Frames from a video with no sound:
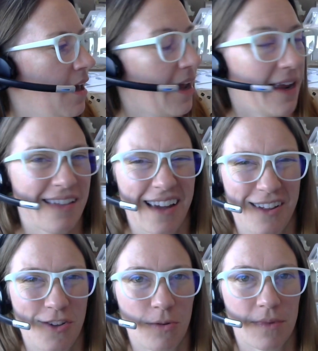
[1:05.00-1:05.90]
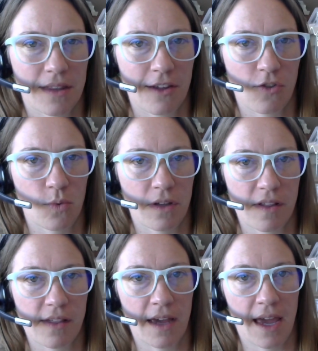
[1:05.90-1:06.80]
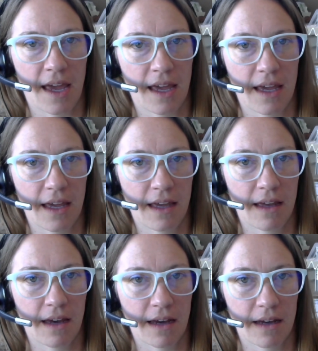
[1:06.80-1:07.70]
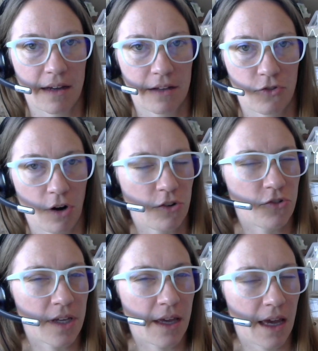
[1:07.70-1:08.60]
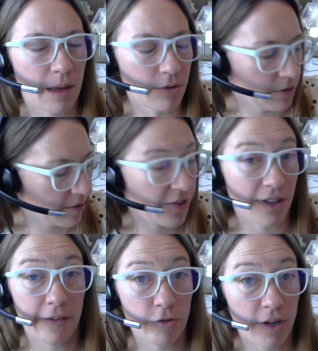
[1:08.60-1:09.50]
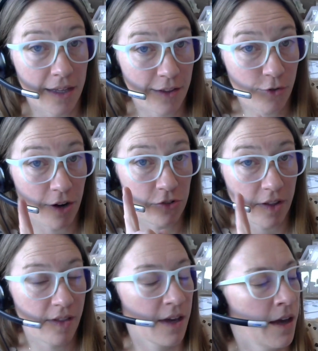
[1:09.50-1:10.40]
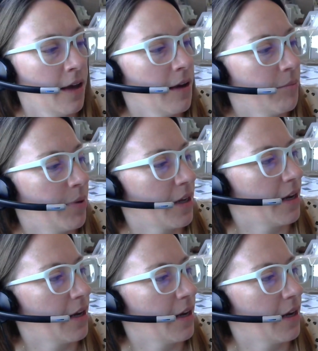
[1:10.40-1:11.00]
I guess I assumed that this was a charging cable. Still haven't read the instructions, but